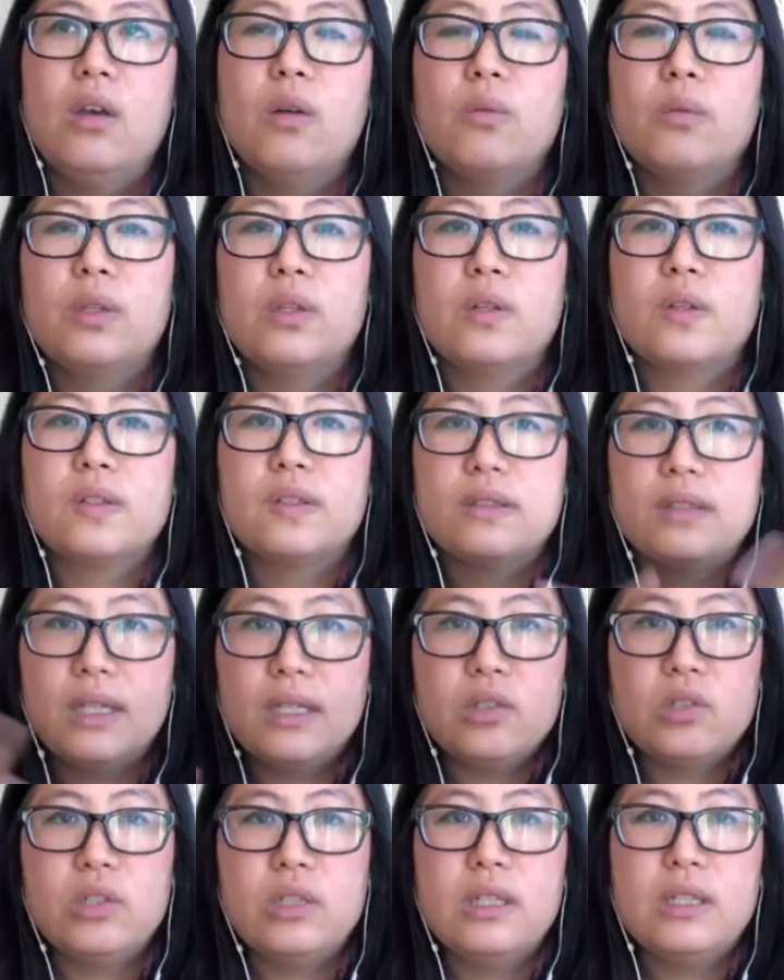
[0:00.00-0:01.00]
When you're
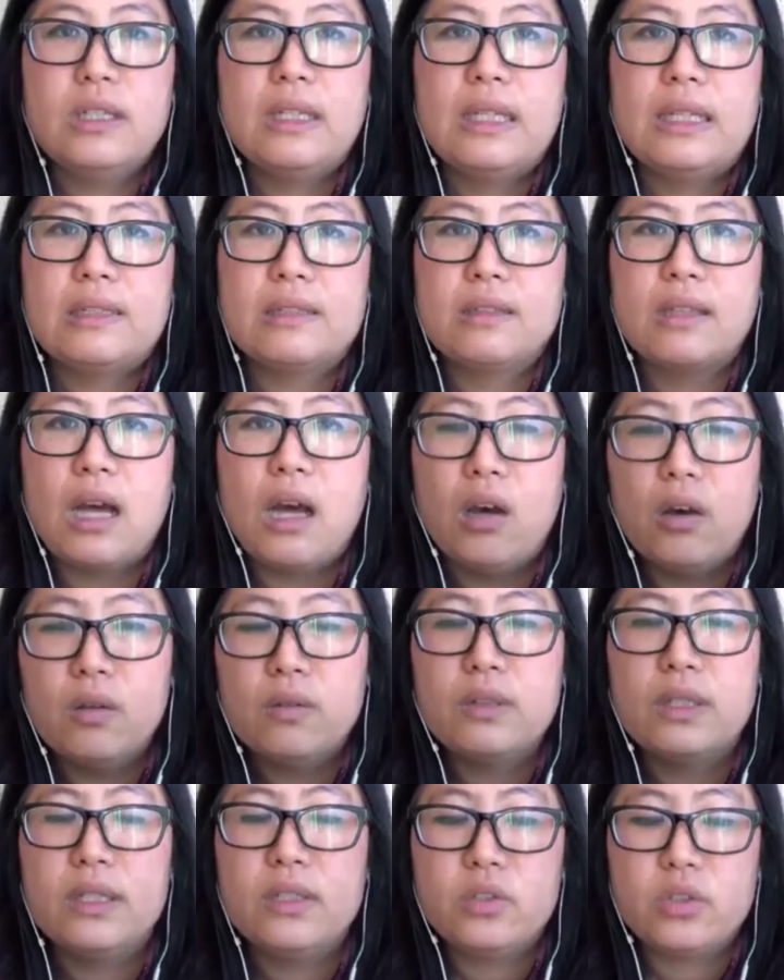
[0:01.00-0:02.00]
staging, it's not
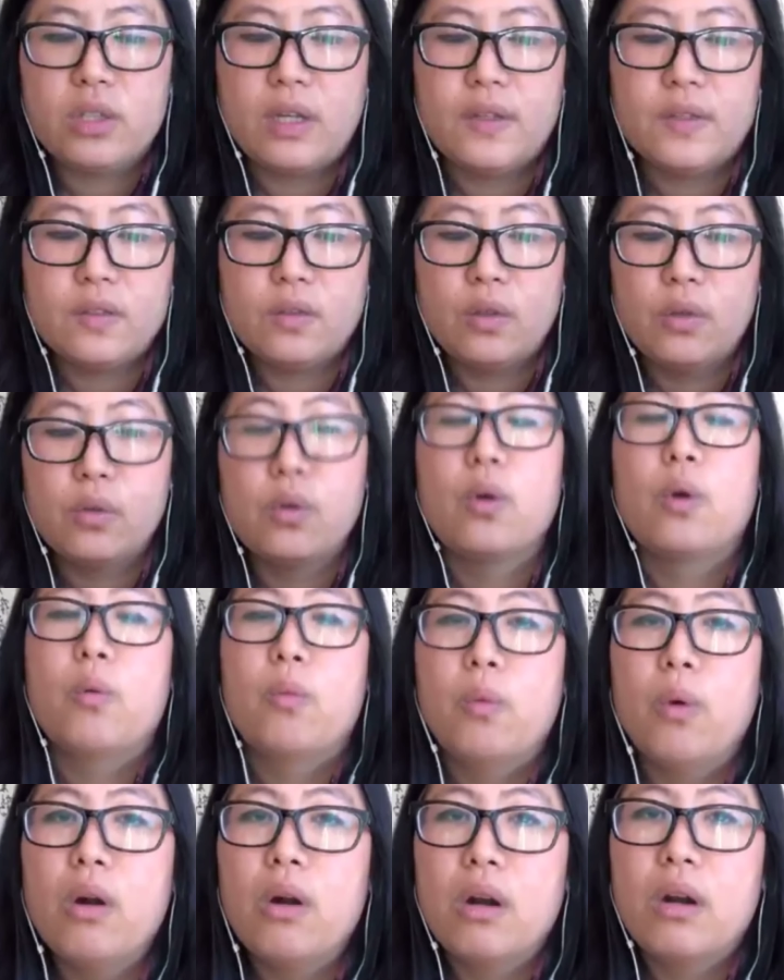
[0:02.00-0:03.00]
only just your
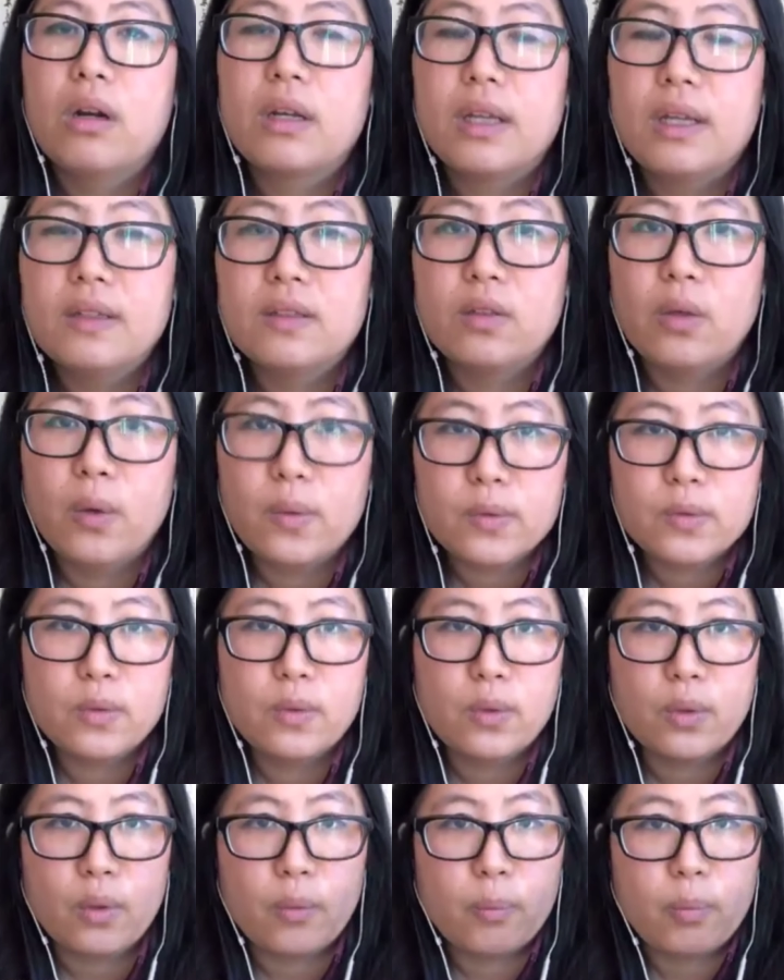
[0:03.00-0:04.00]
work, it's also
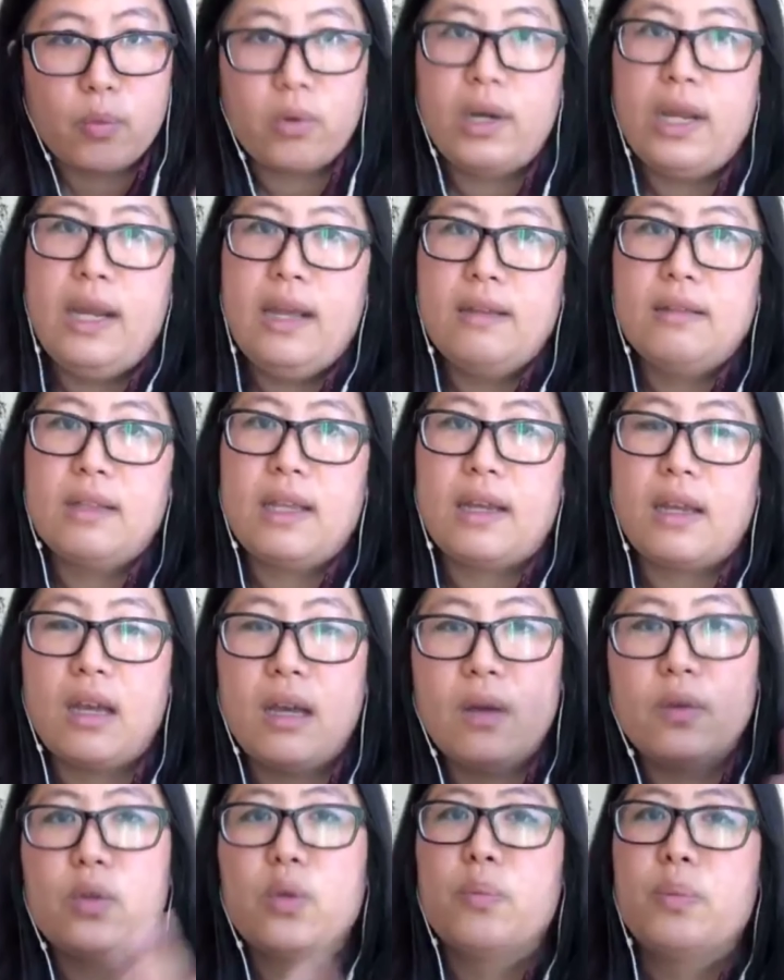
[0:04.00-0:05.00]
your brand, like
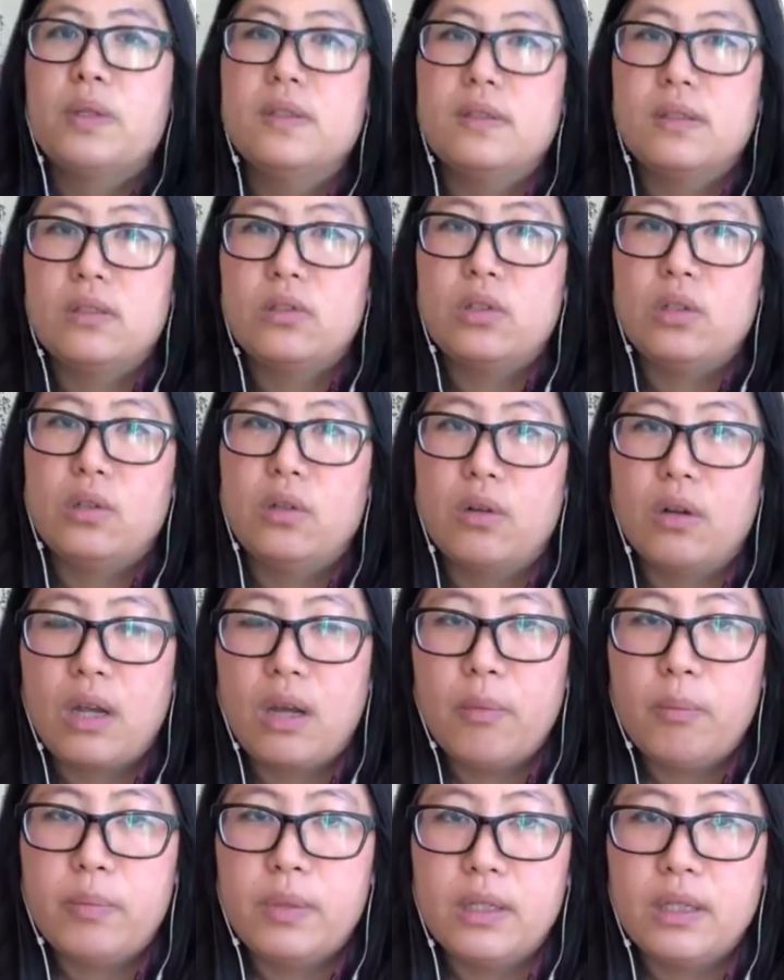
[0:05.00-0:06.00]
how you position your
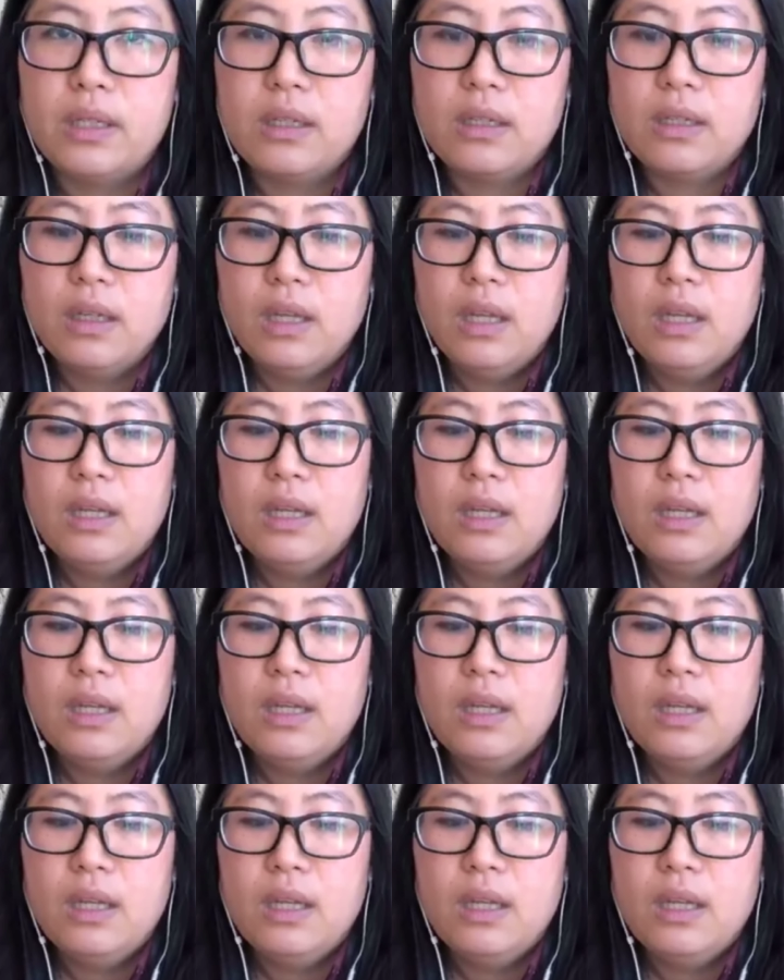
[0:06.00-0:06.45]
company.